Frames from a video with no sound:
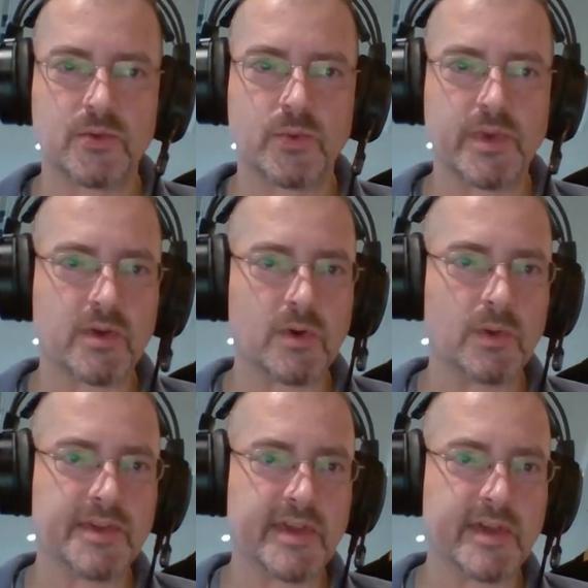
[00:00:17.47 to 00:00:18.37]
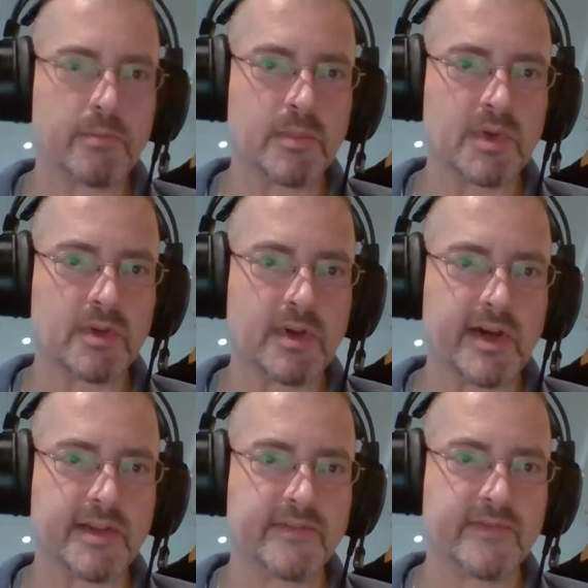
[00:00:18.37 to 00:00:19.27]
We call them
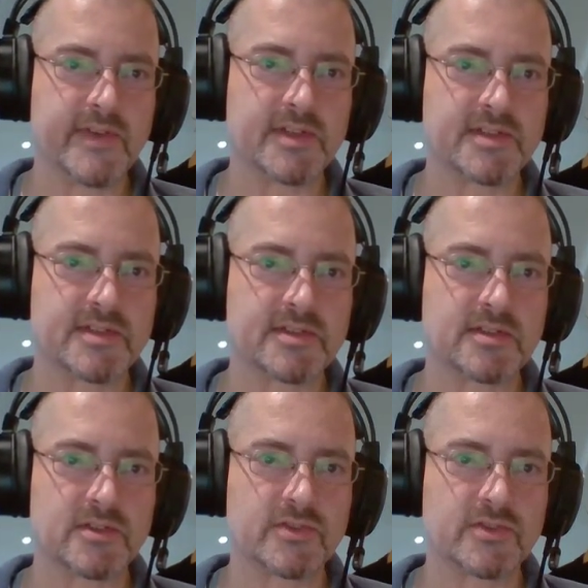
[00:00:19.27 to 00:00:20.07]
advanced